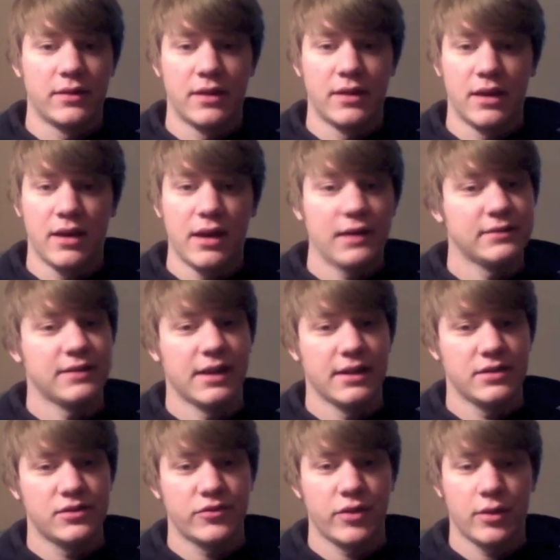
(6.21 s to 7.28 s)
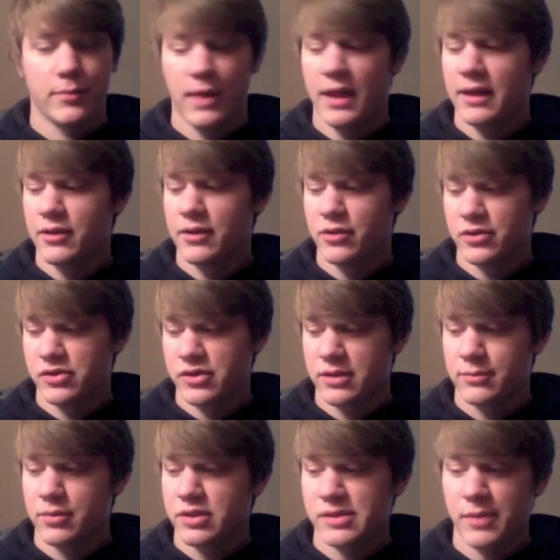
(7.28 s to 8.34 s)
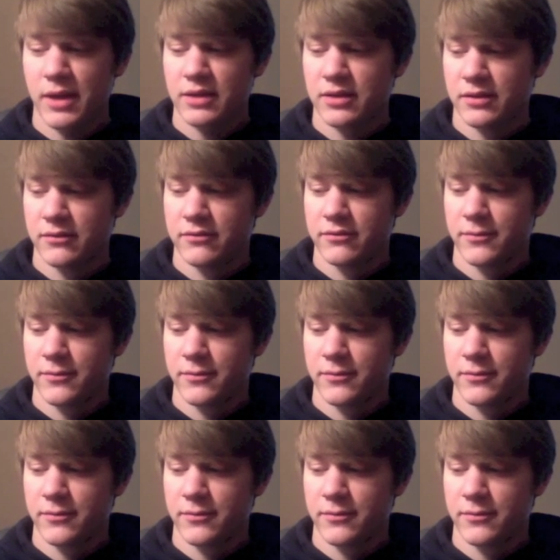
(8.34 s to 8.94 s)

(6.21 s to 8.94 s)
the Ice Age from a Christian perspective.